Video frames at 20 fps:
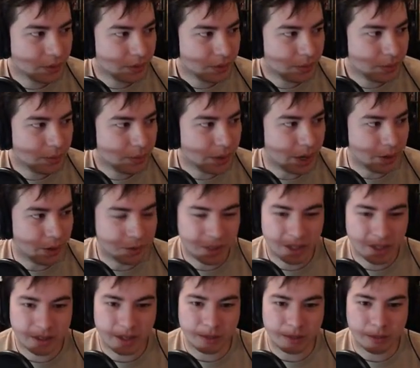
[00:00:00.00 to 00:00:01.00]
But I don't think
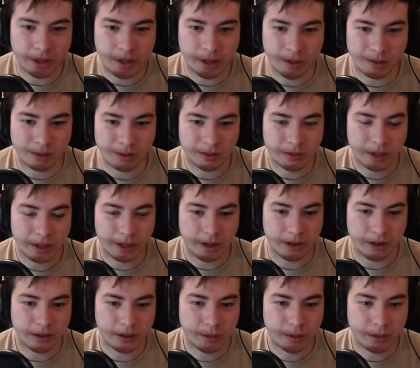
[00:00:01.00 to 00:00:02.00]
it's unplayable. I think you can
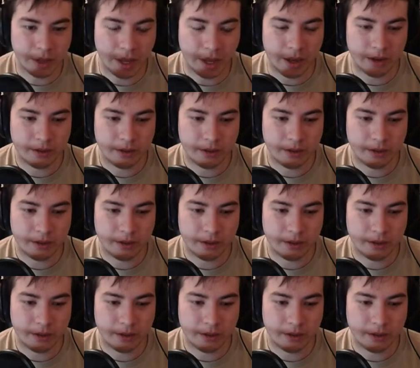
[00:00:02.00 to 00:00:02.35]
still play it